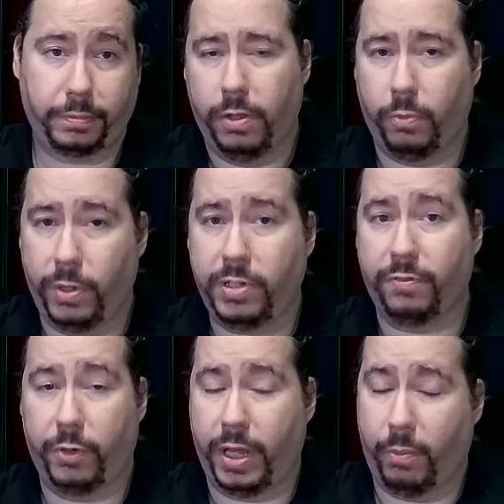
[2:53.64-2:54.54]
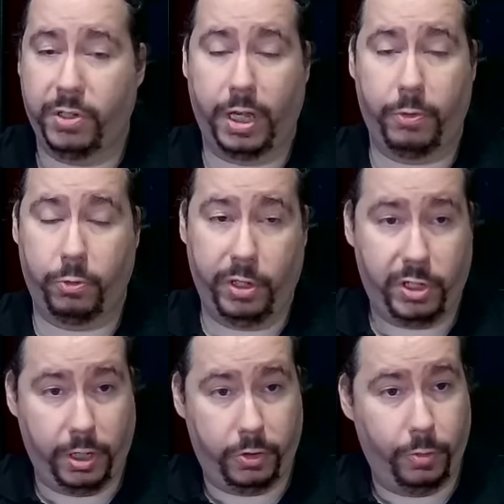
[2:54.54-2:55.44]
The reason for that was I was reached
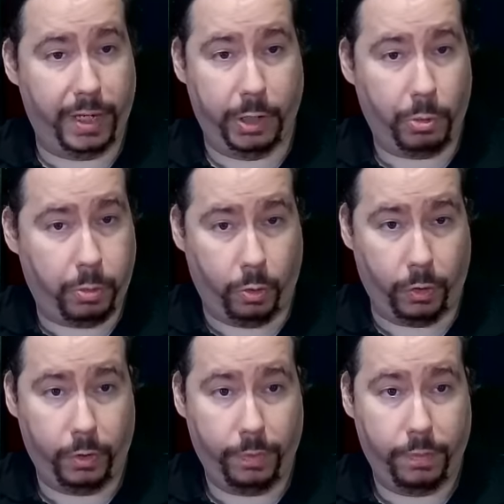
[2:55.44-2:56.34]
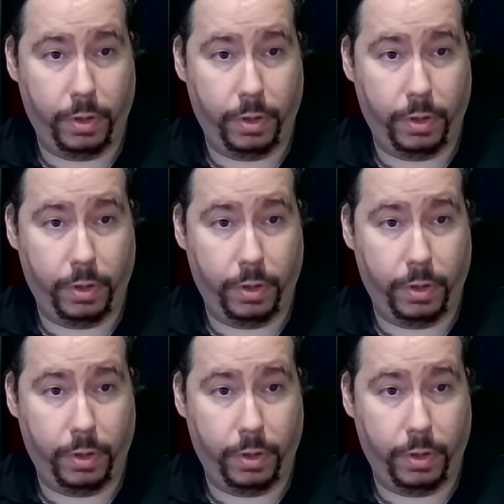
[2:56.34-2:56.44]
out to by a reporter